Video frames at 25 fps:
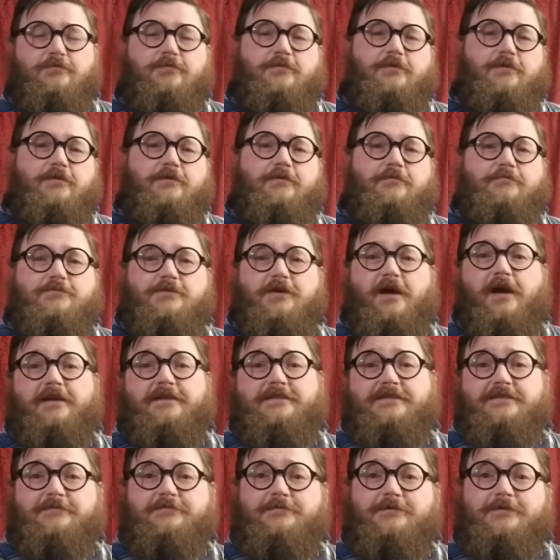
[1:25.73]
the
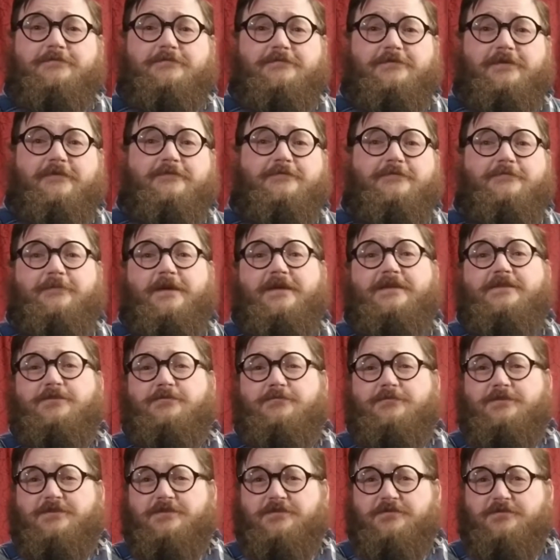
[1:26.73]
Protestant Reformation
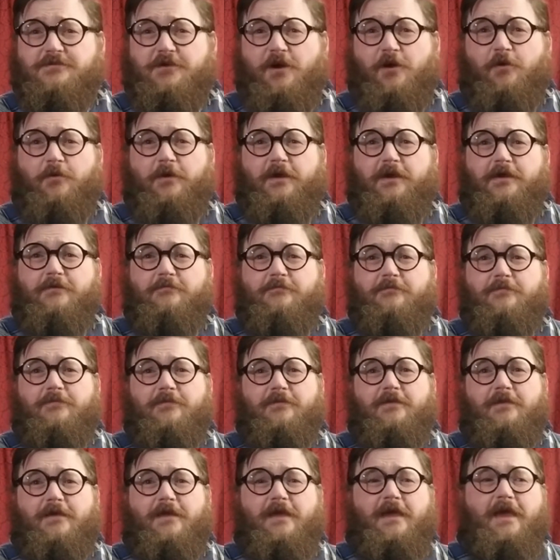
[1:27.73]
was growing,
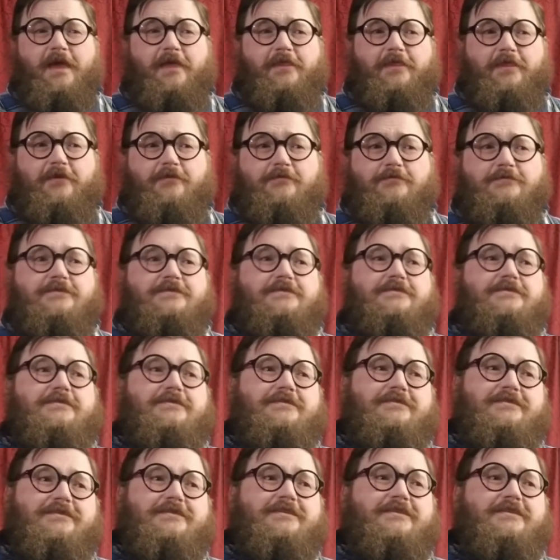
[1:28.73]
and there was
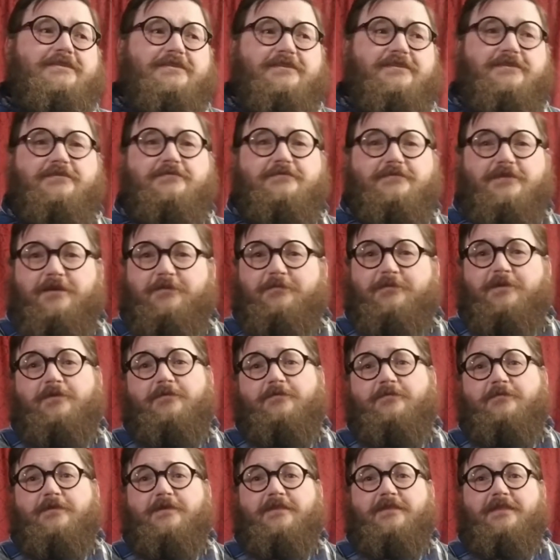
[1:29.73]
disagreement
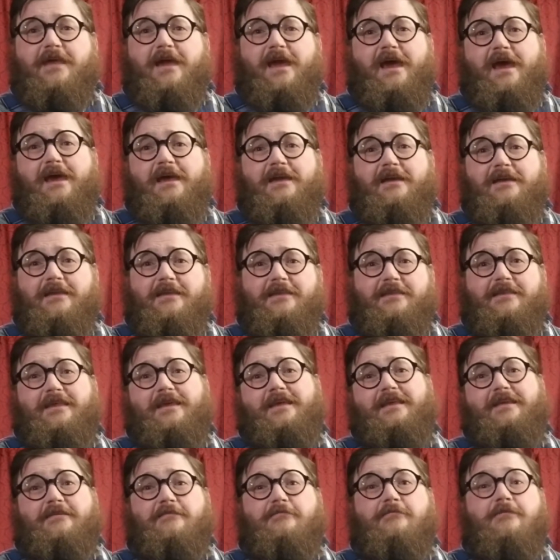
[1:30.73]
with that, and
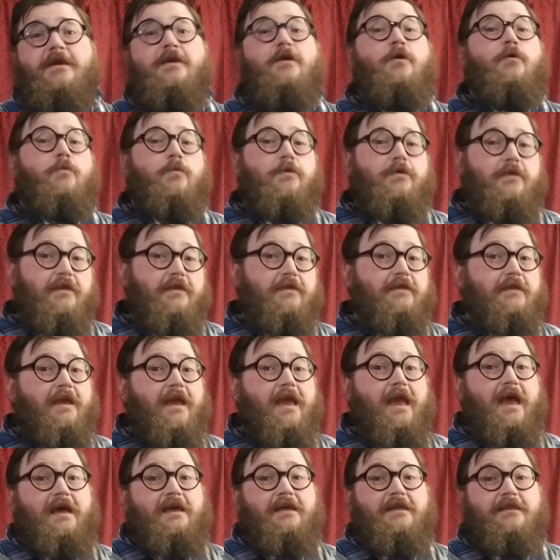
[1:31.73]
then within the
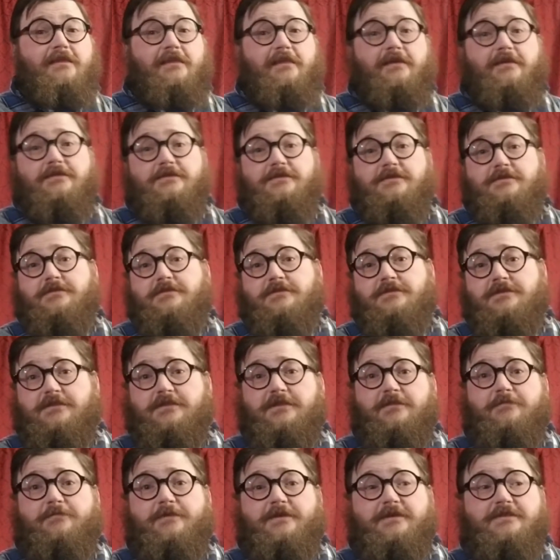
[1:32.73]
Catholic Church and the
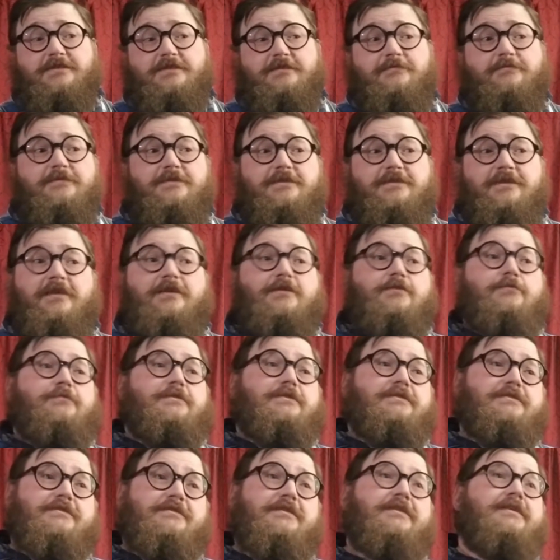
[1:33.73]
bishops, there
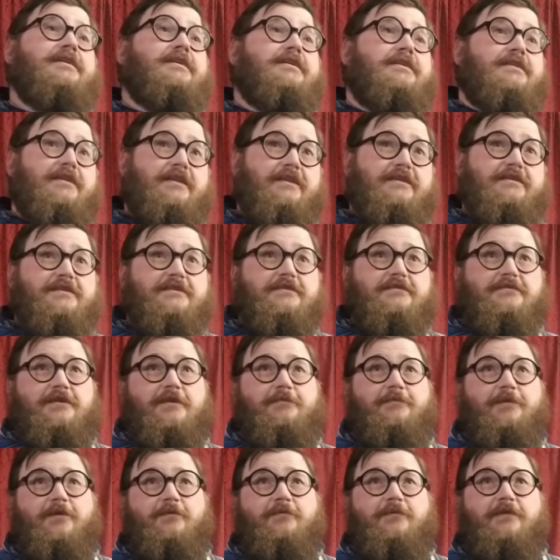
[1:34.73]
was
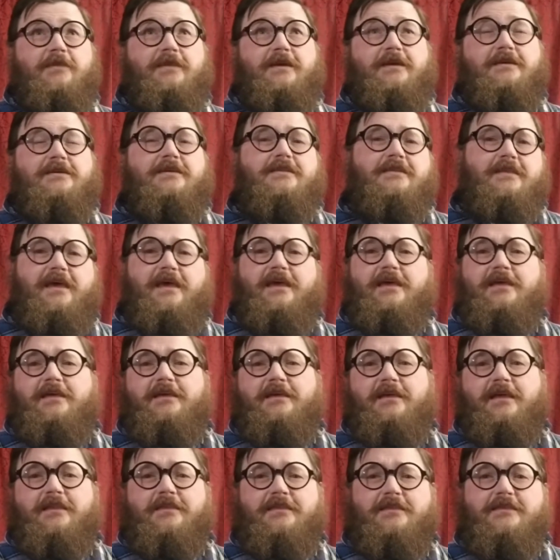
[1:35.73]
disagreement with there,
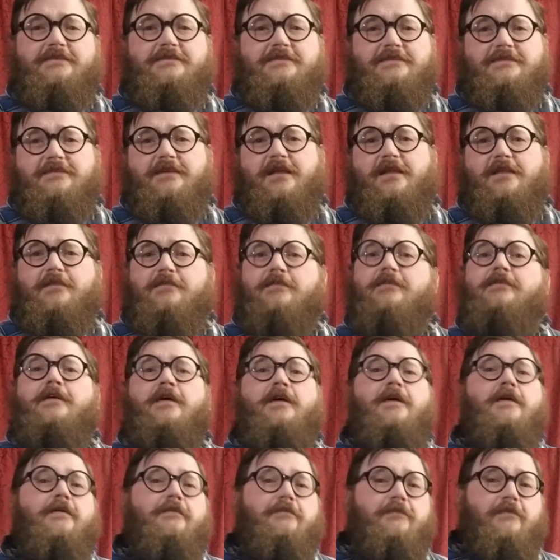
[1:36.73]
and this is all
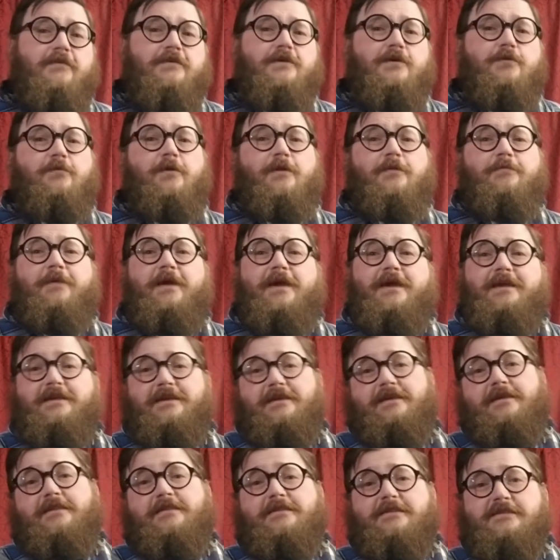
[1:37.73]
very well painted
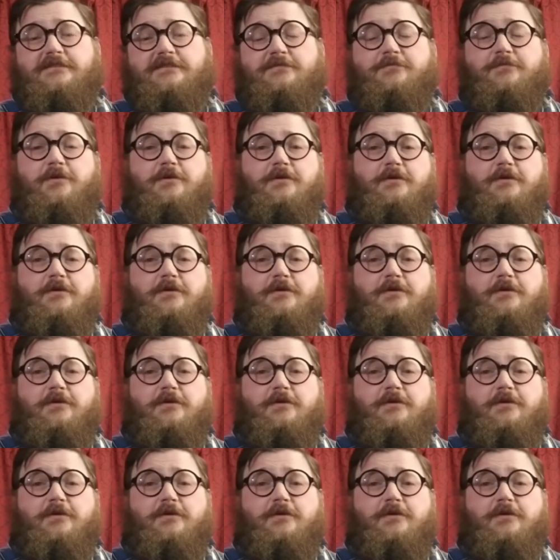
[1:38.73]
in this book.